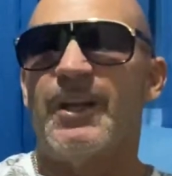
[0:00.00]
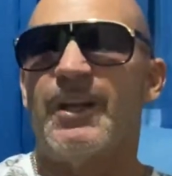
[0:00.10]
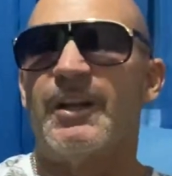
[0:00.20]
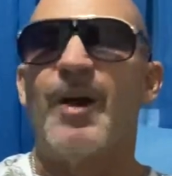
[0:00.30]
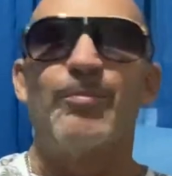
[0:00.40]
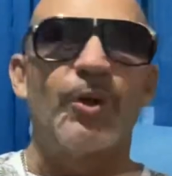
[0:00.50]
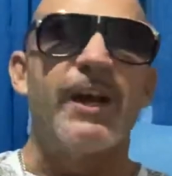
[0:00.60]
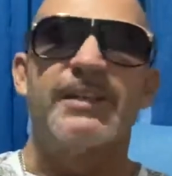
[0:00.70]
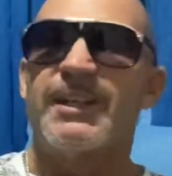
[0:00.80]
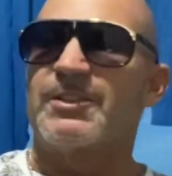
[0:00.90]
and I'll
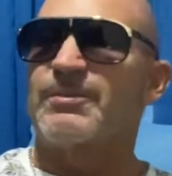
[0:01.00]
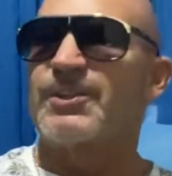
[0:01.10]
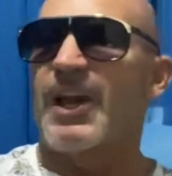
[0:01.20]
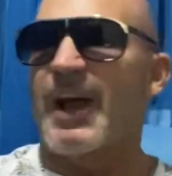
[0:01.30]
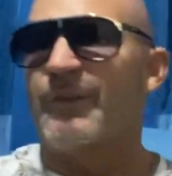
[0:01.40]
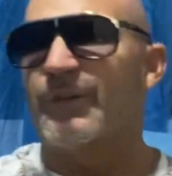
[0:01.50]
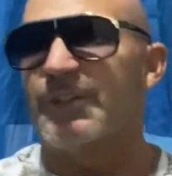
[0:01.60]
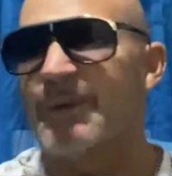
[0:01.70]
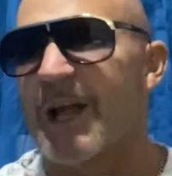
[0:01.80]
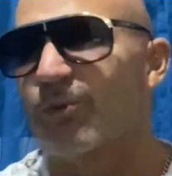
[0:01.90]
probably take some slack for this,
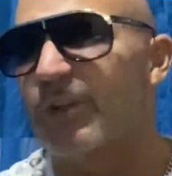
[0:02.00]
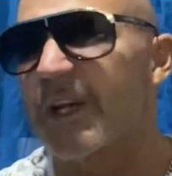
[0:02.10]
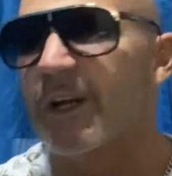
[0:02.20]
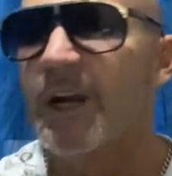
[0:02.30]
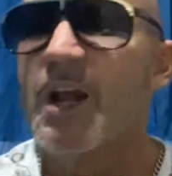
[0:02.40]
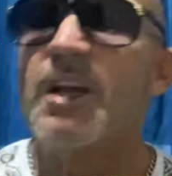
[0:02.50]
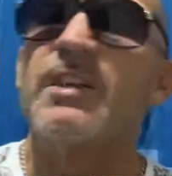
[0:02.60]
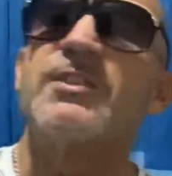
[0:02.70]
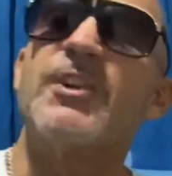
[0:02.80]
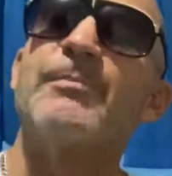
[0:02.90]
but I don't care.
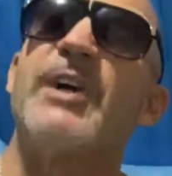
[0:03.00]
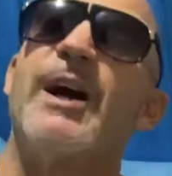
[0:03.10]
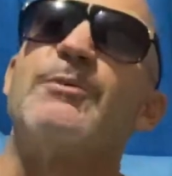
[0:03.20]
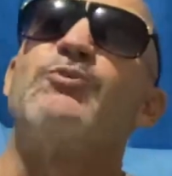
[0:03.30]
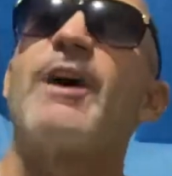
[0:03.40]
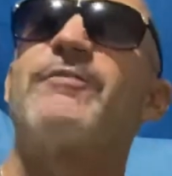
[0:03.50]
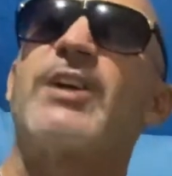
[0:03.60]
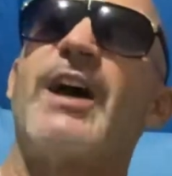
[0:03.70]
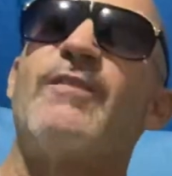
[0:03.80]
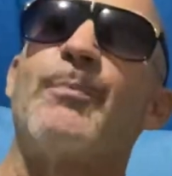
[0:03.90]
Sometimes you have to
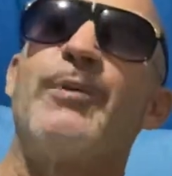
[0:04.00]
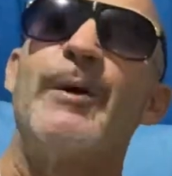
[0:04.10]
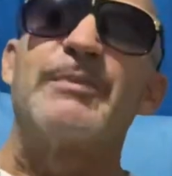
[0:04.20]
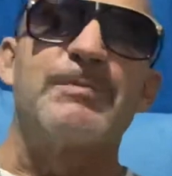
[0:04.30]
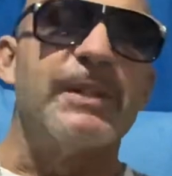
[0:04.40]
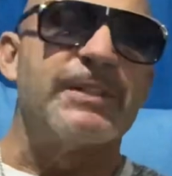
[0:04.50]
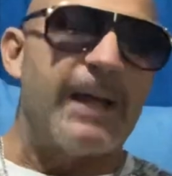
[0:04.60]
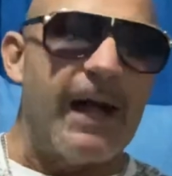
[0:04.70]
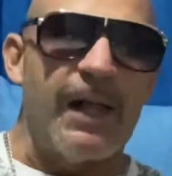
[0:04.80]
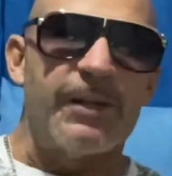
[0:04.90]
have a pimp's
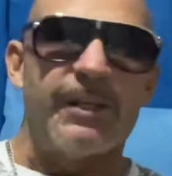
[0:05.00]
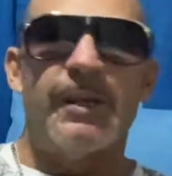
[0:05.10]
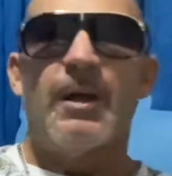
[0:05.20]
mentality.